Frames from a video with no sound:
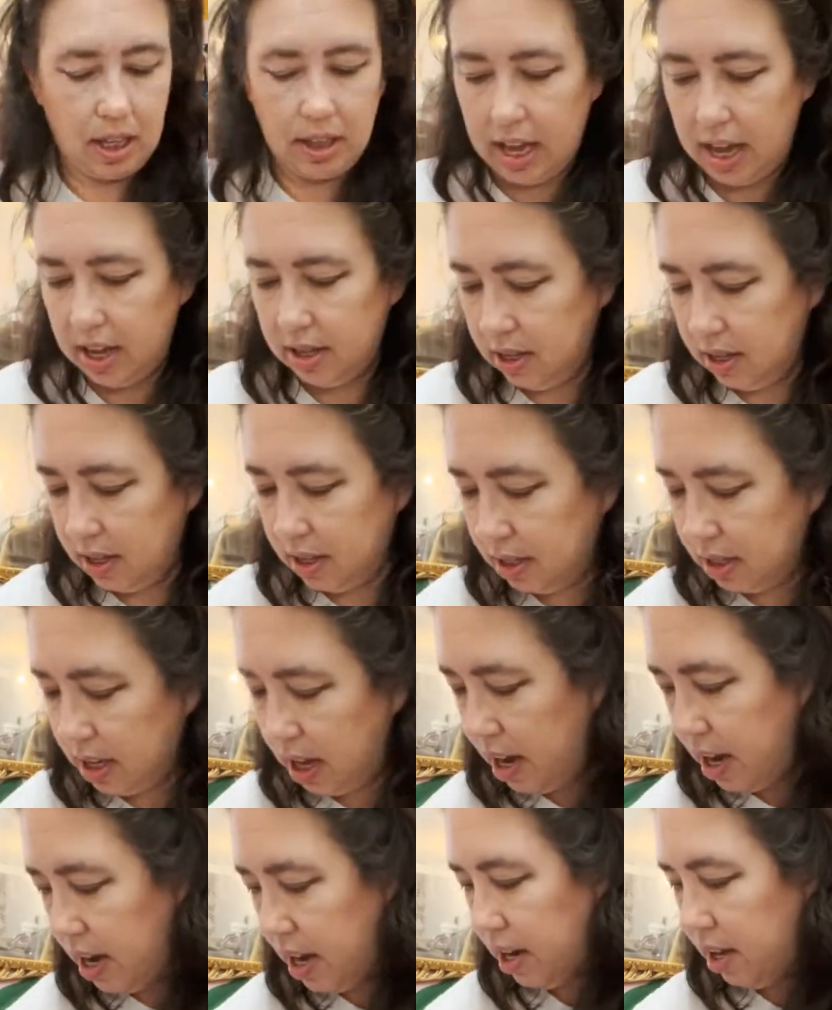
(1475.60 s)
that to the
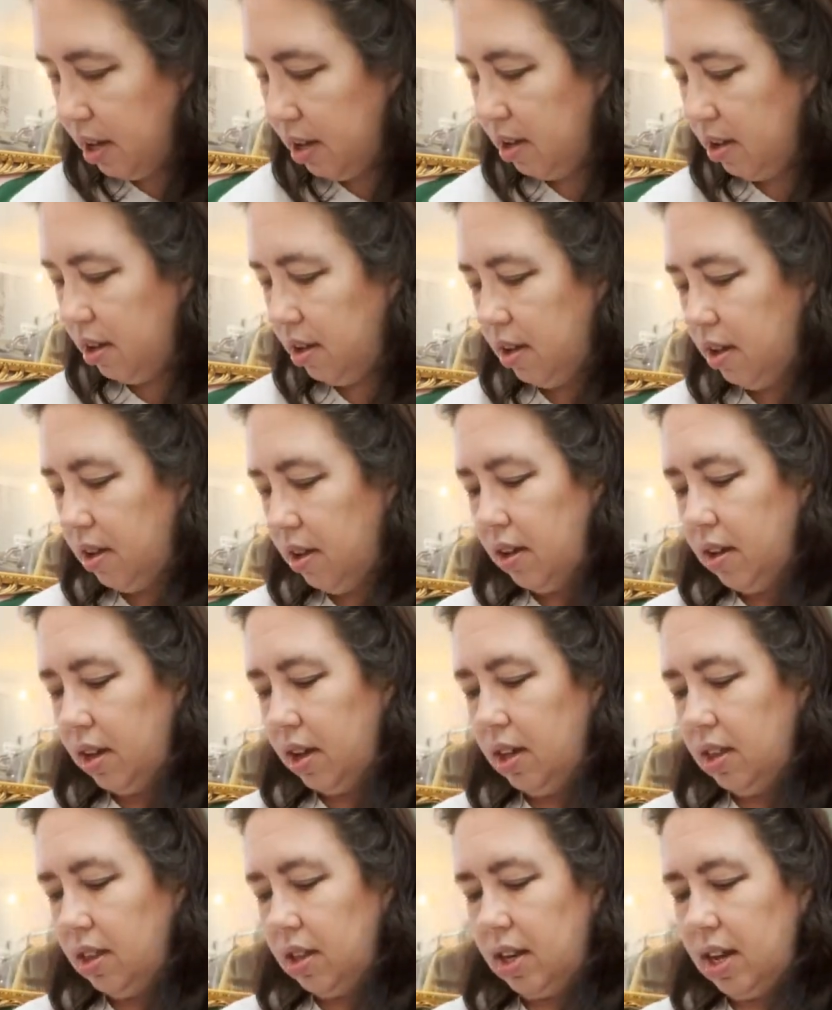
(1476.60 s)
side.
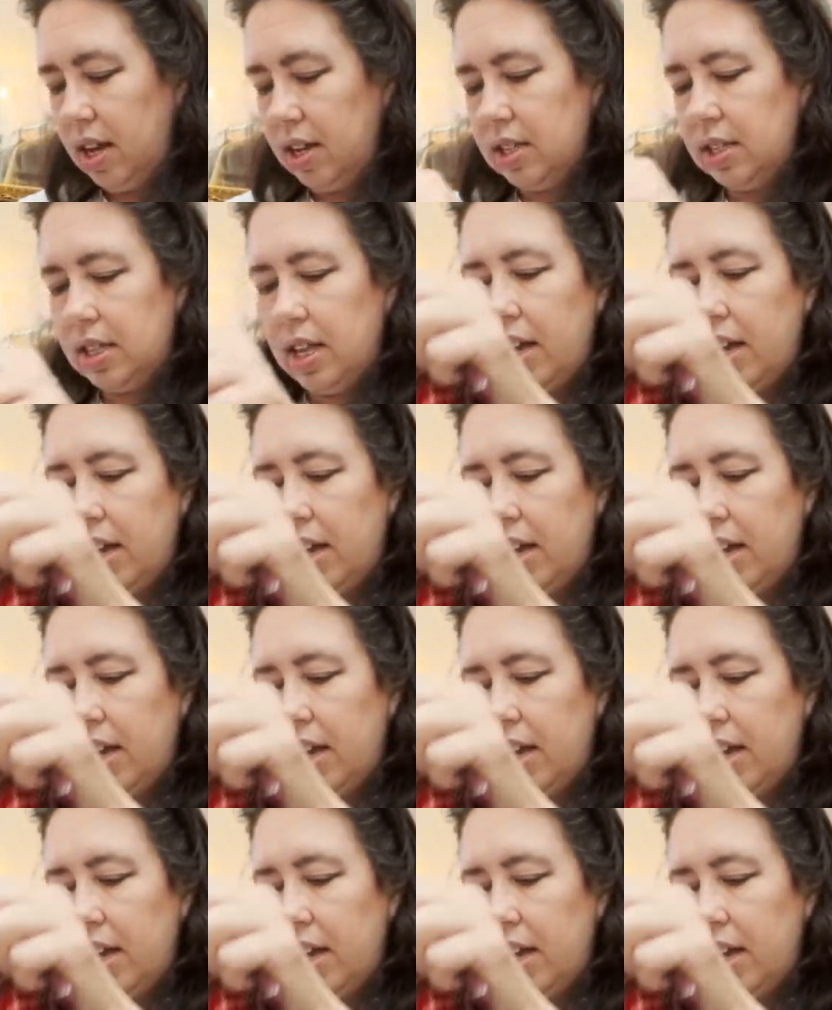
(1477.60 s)
Okay, the next thing